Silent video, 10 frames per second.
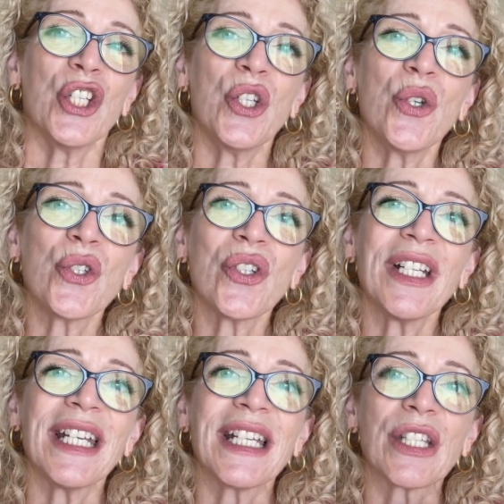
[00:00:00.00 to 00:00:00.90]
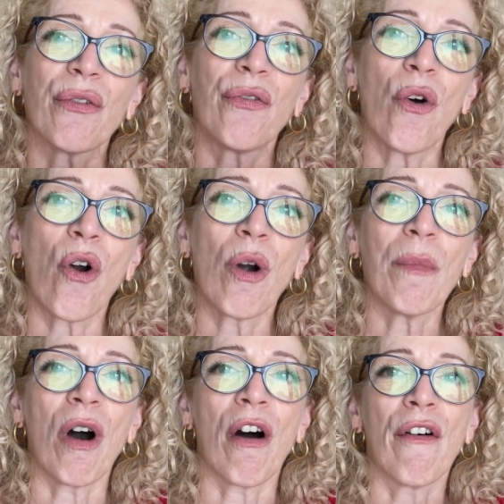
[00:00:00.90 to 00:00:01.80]
Usually is a form
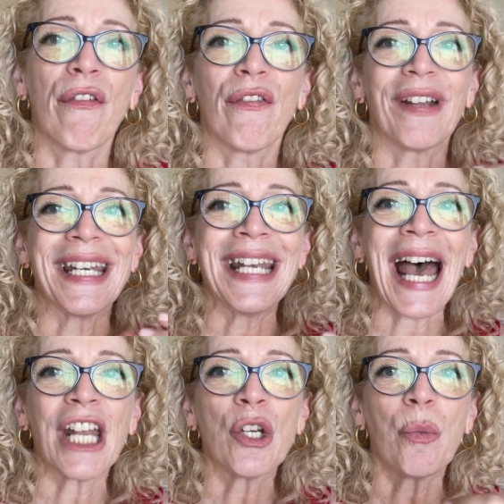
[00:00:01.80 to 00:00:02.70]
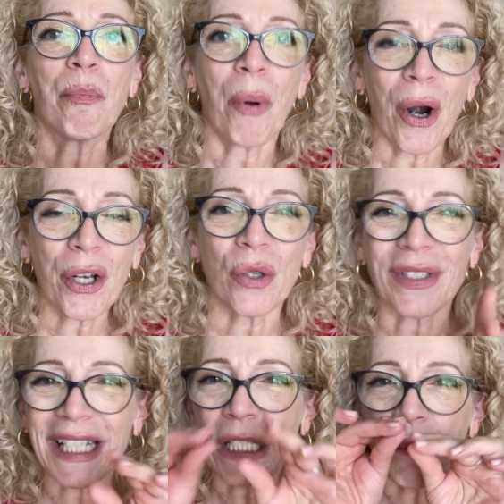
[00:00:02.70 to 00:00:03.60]
of nanoparticles,
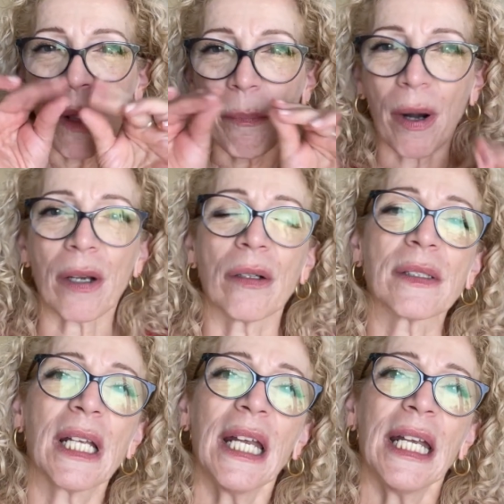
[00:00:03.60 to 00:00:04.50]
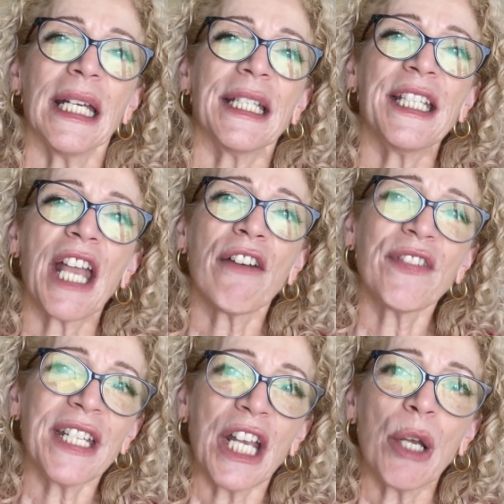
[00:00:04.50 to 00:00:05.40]
like small particles. The
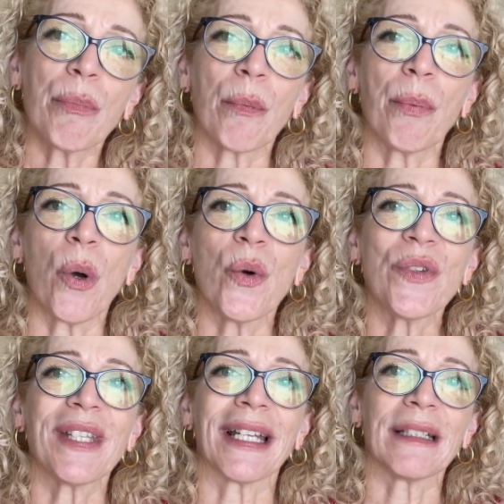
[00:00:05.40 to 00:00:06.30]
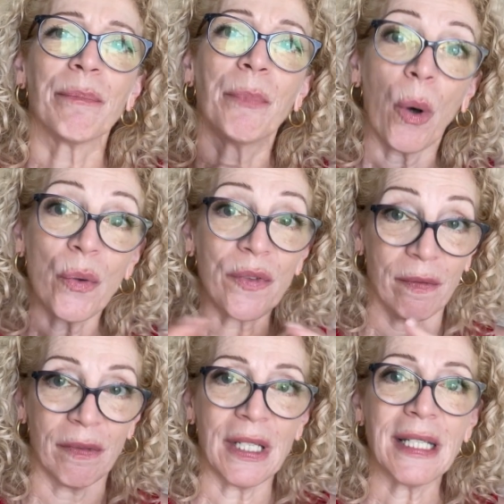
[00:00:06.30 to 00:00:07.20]
FDA proposed that both
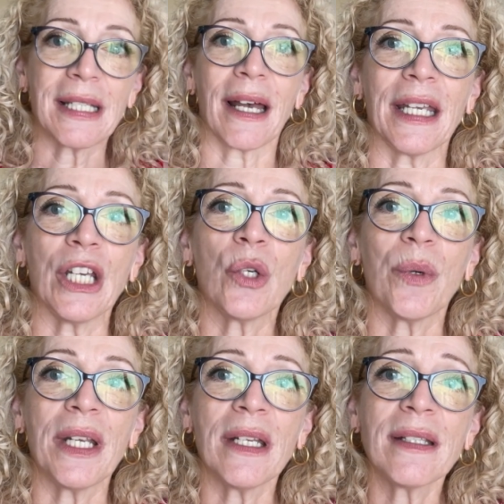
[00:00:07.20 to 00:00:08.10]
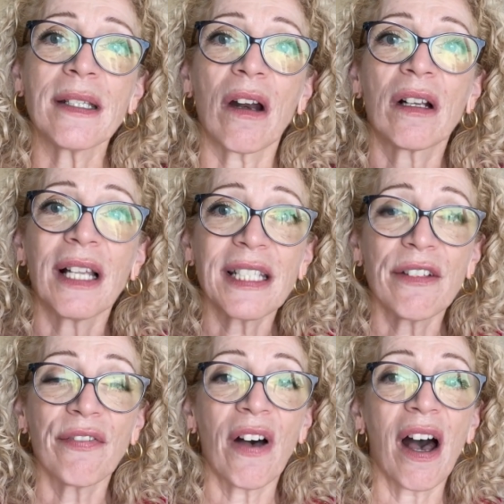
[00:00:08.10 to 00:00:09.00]
these uh, ingredients are
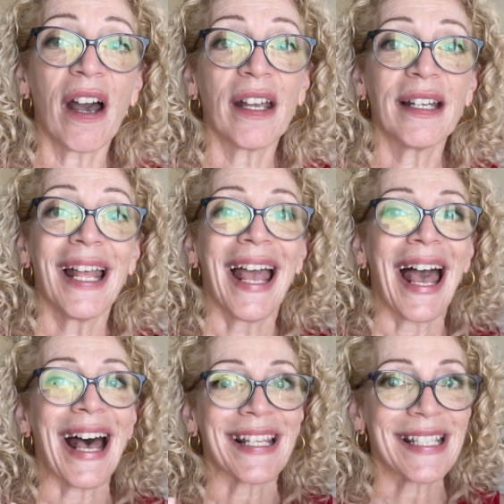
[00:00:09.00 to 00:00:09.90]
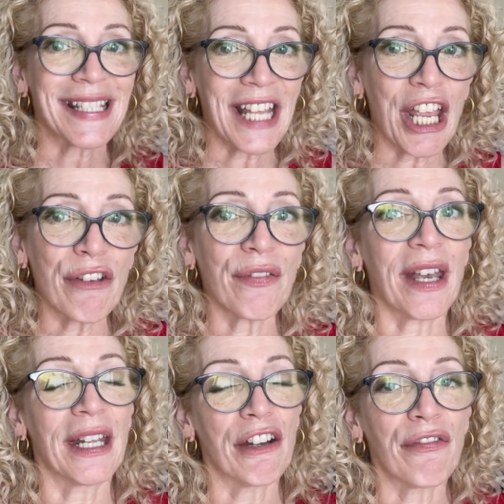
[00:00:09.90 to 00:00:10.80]
classified as safe
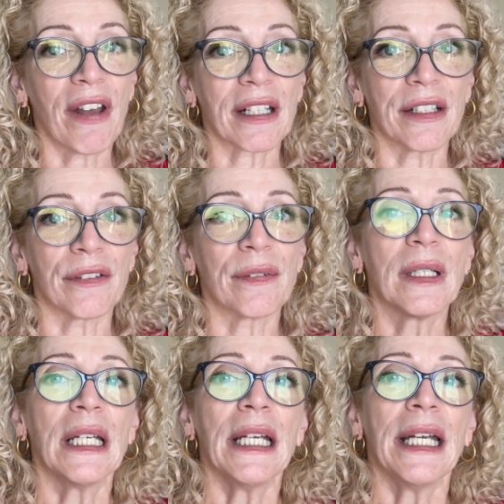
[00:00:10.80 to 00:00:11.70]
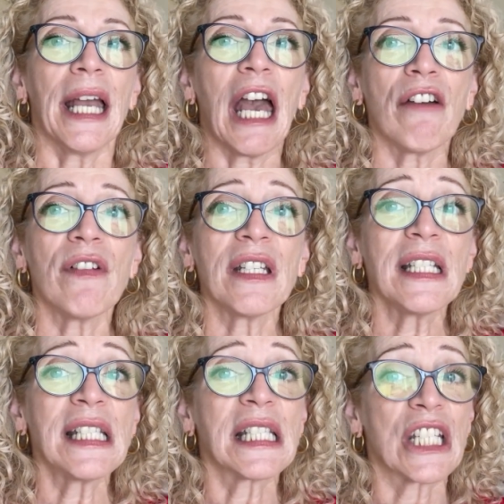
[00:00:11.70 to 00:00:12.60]
and effective.
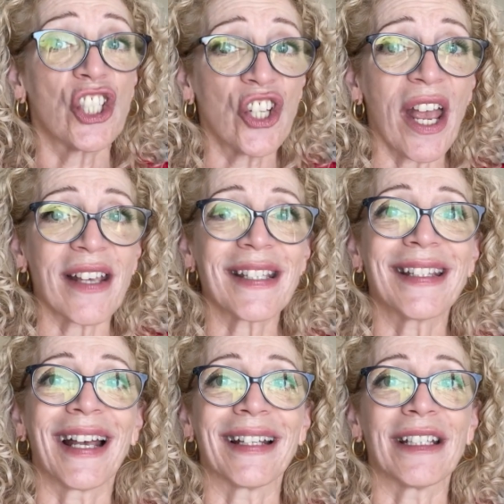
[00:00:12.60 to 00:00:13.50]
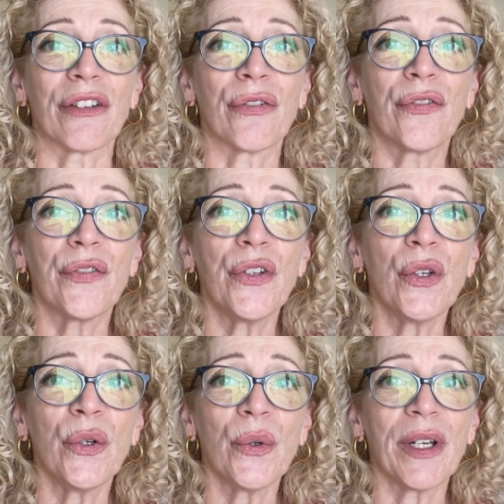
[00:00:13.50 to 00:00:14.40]
Evidence suggests that the
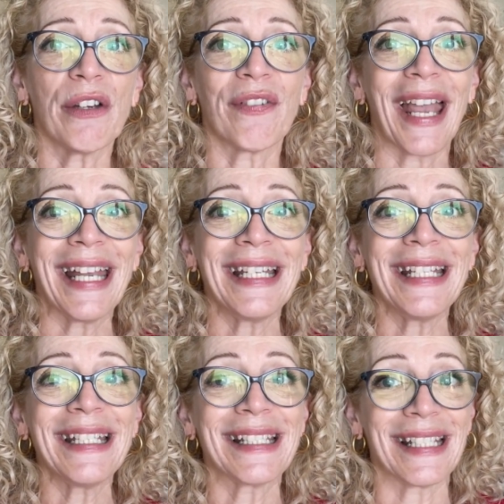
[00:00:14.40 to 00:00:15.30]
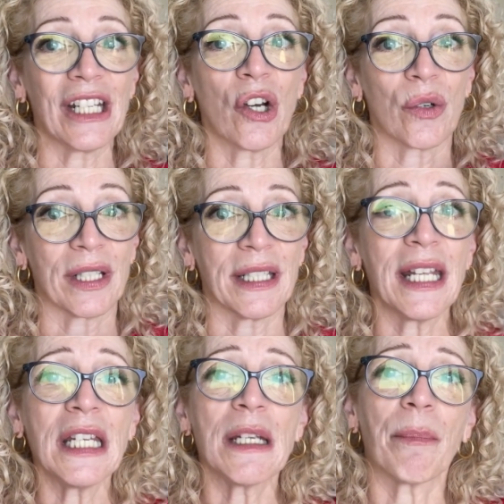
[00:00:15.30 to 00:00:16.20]
few, if any, zinc or
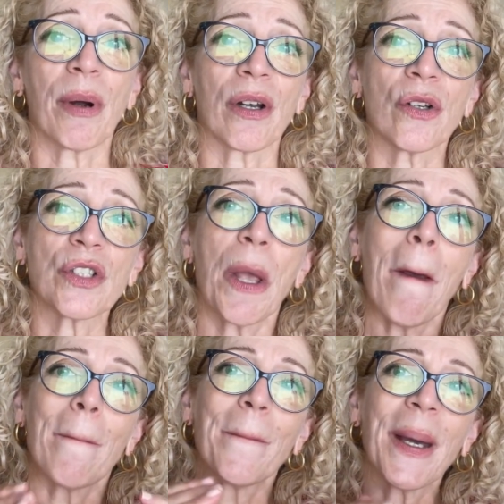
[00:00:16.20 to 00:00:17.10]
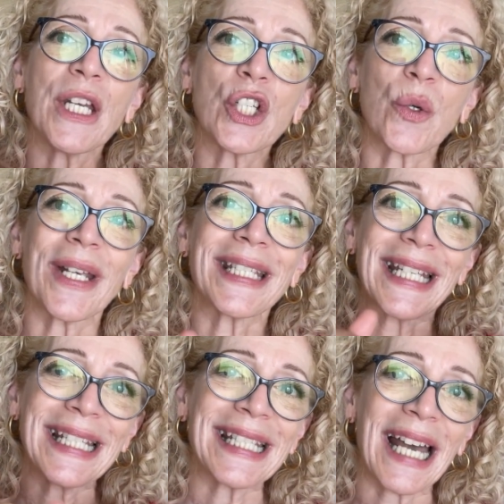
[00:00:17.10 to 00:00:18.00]
titanium particles penetrates
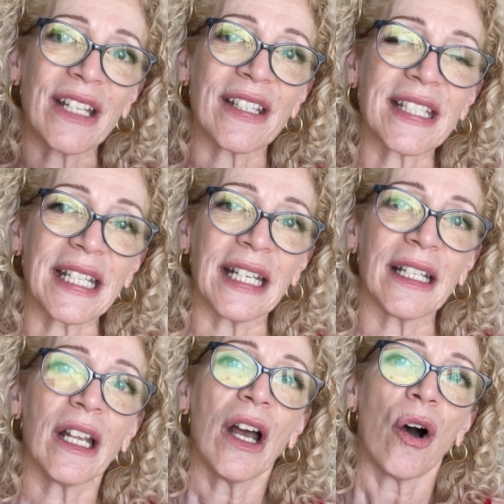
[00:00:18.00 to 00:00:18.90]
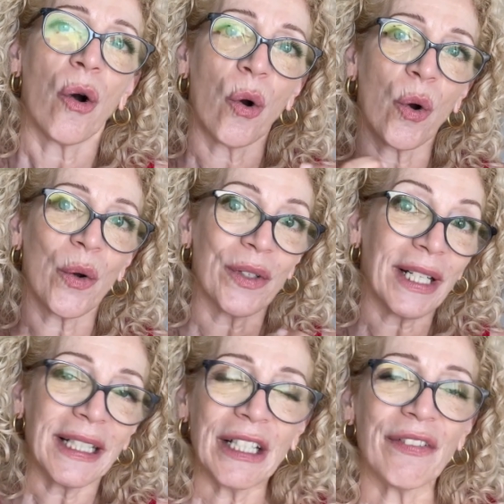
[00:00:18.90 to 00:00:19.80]
inside the skin or
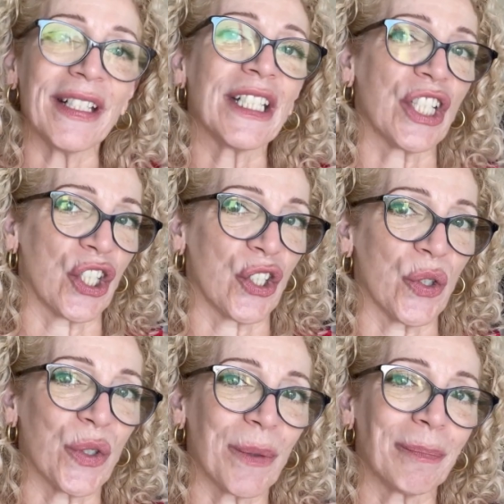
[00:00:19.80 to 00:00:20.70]
the living tissues.